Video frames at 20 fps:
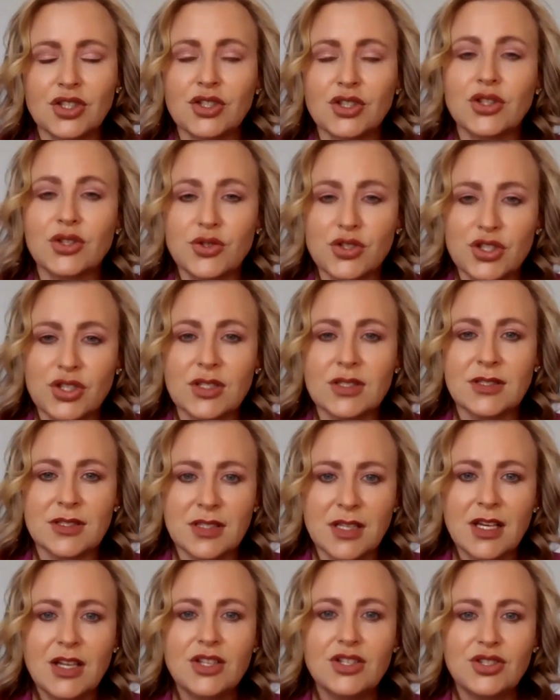
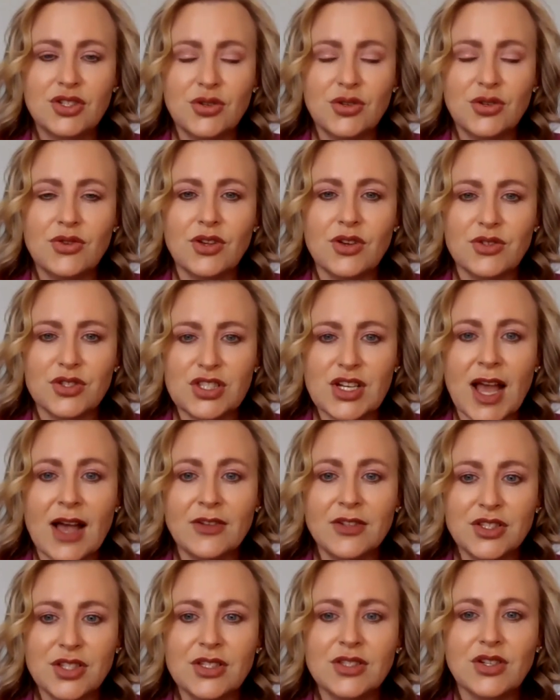solutions to those
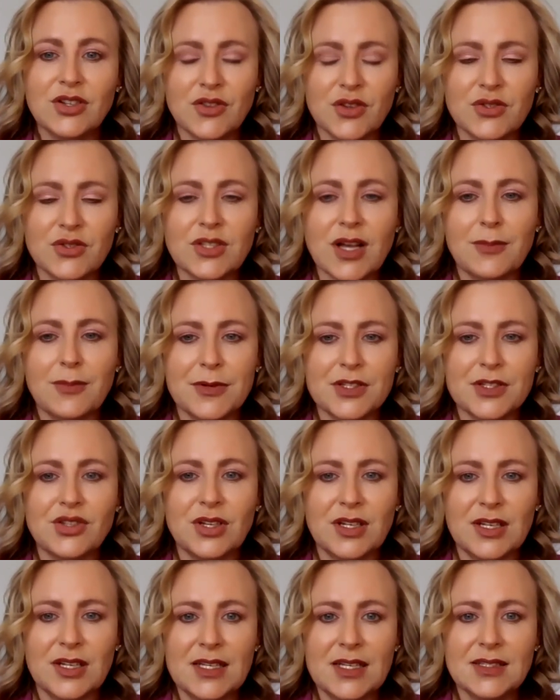challenges or those
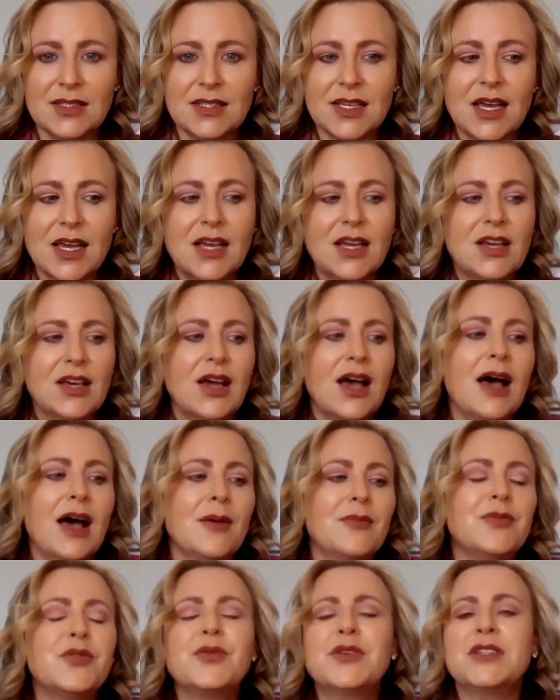opportunities.
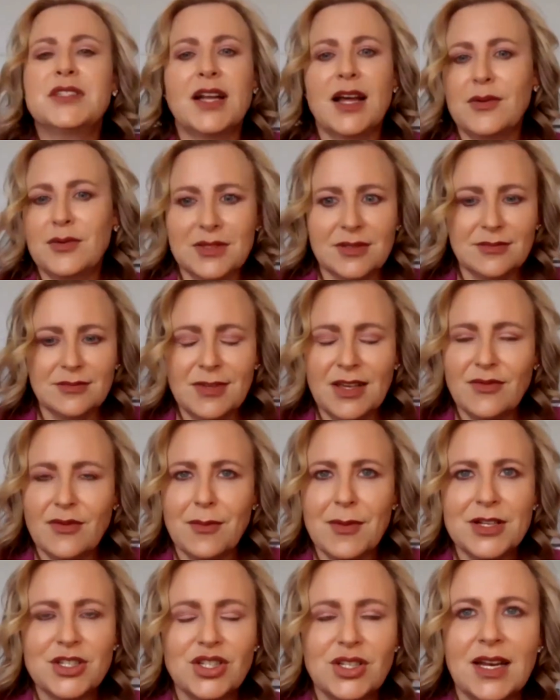The reason I was
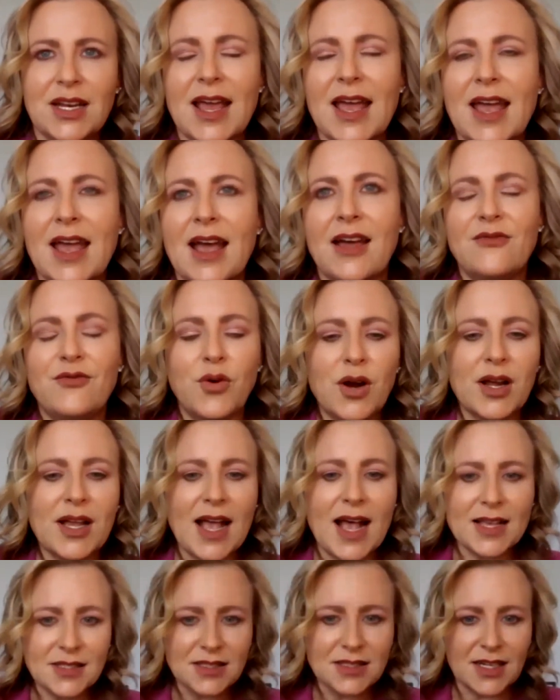even mentioning AI
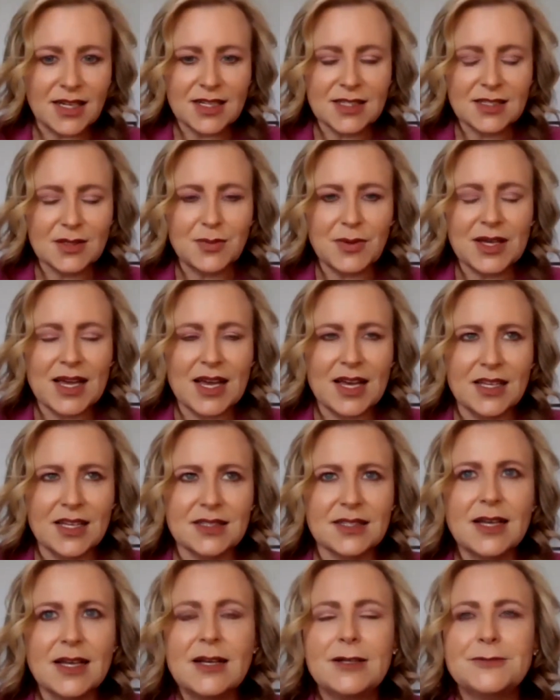forecasting is
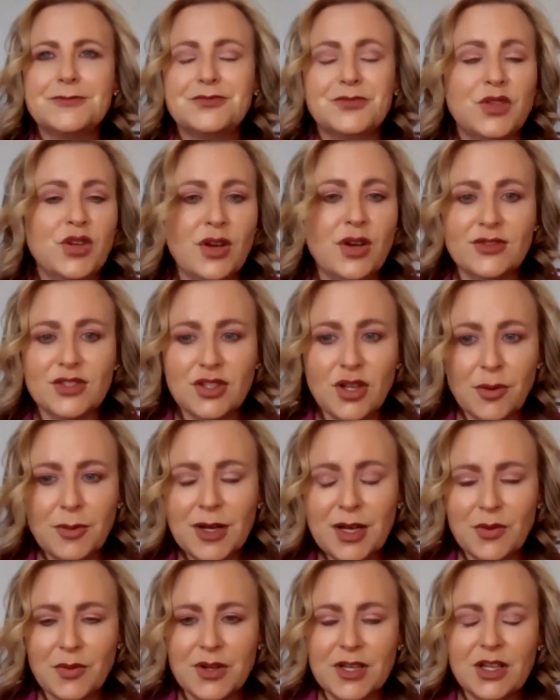because you
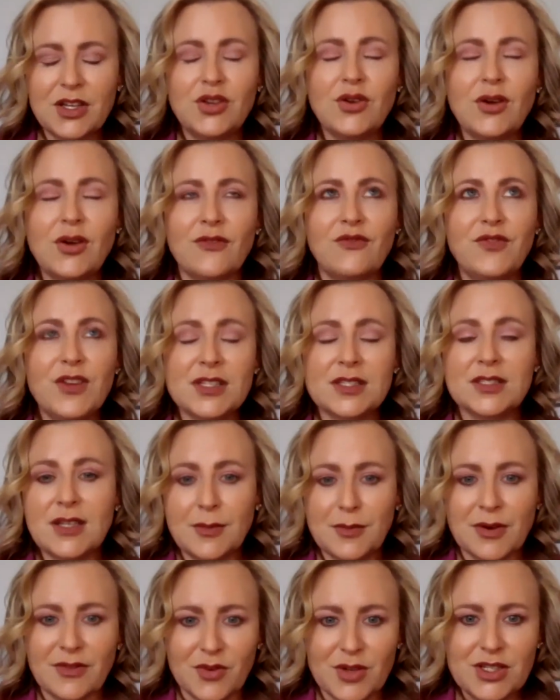have fixed
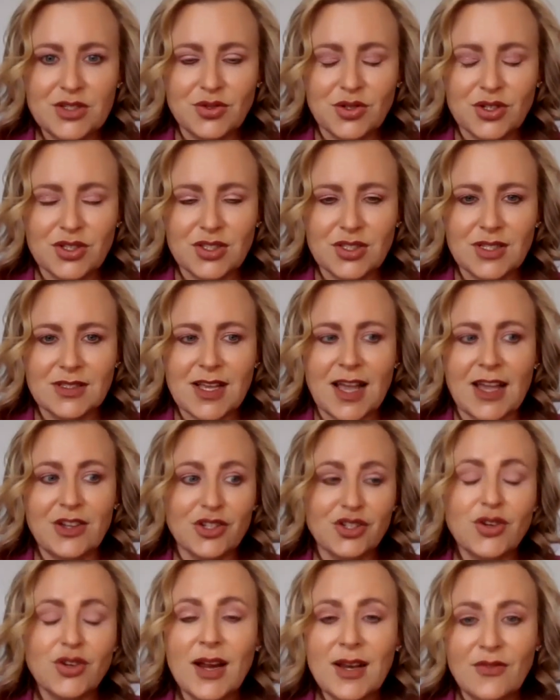number of resources
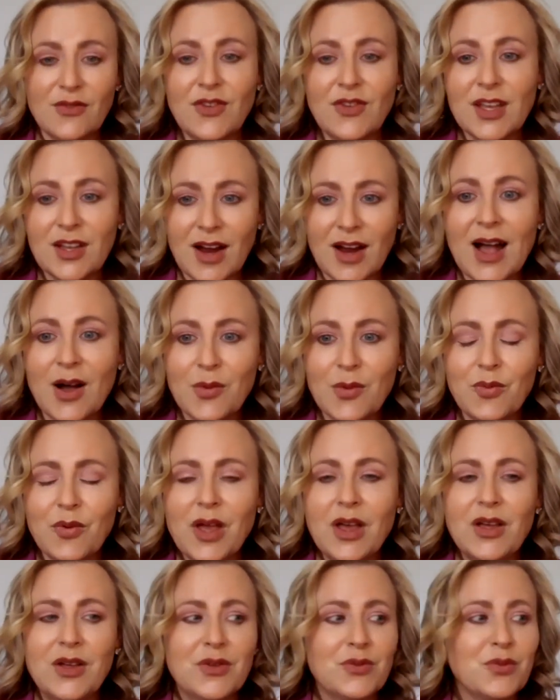and you're trying to figure out
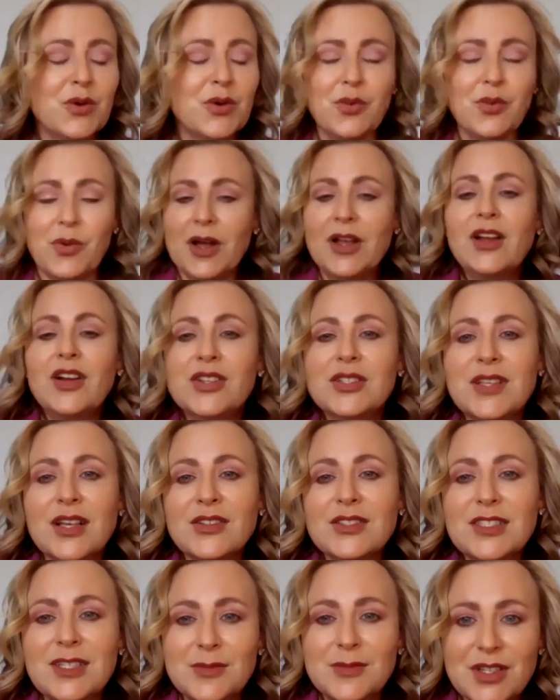like, where your
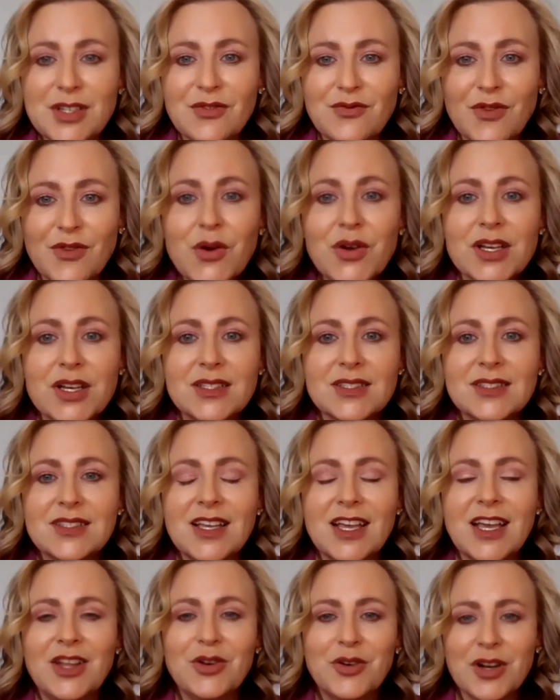sales team should
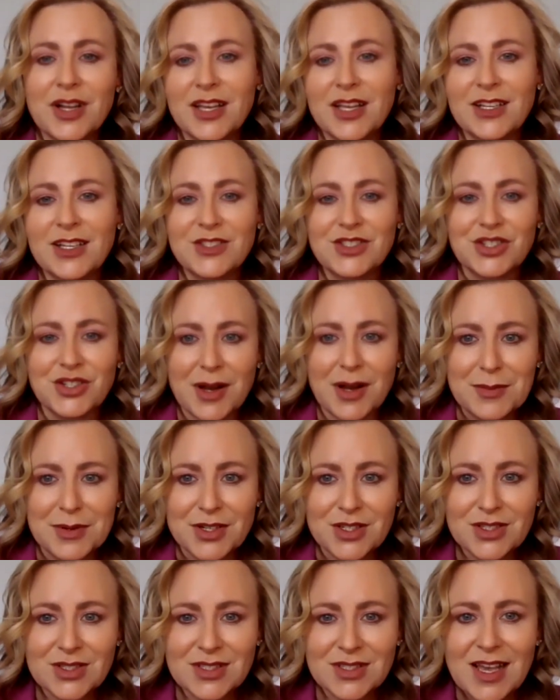focus in order to hit your
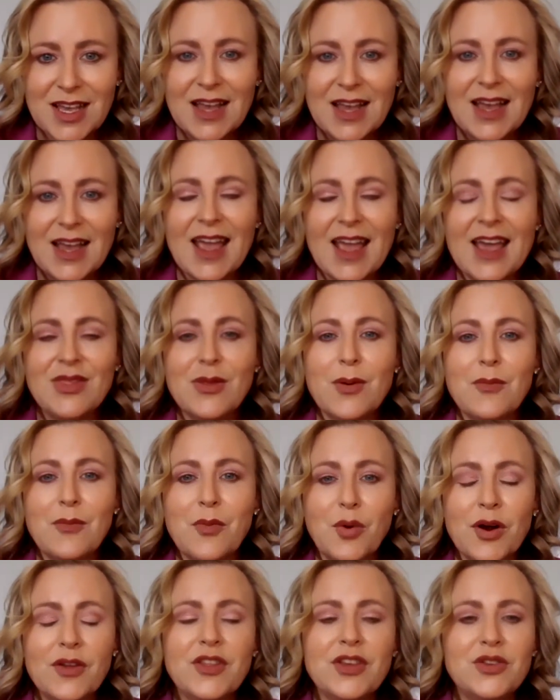numbers. And the
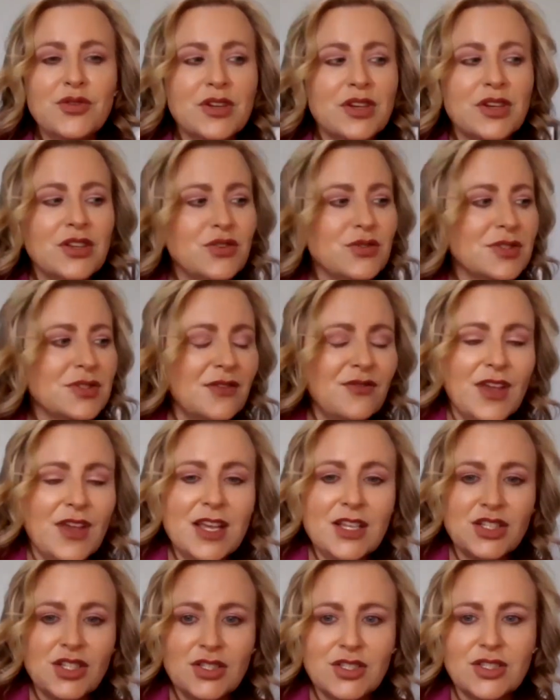more that you can use
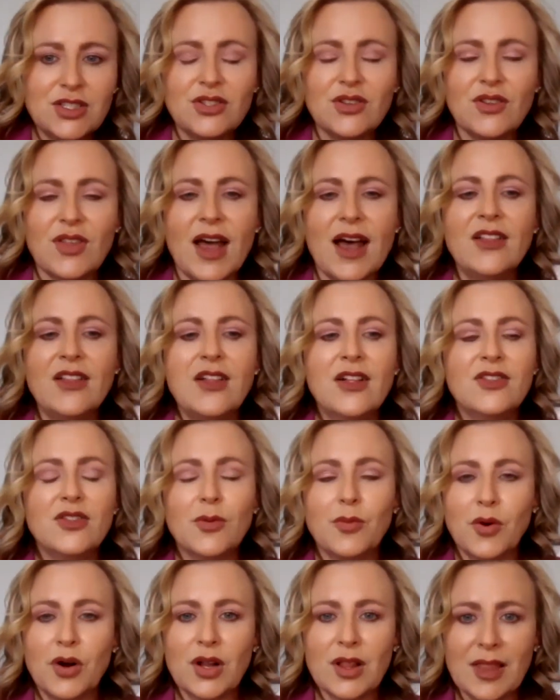innovation to do that,
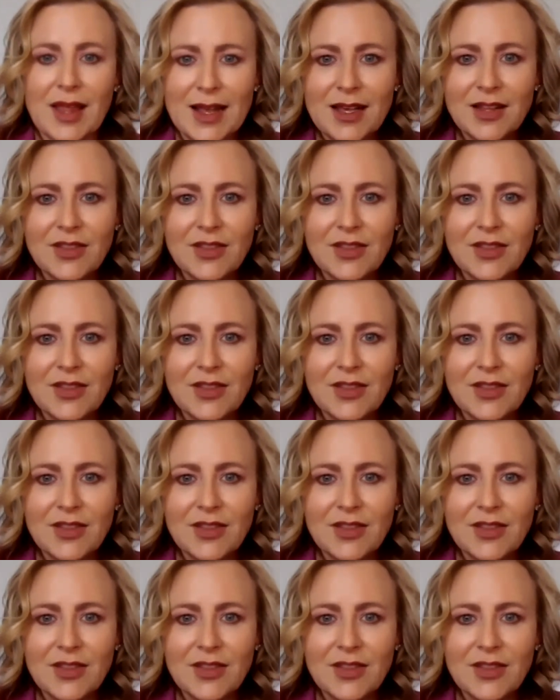the more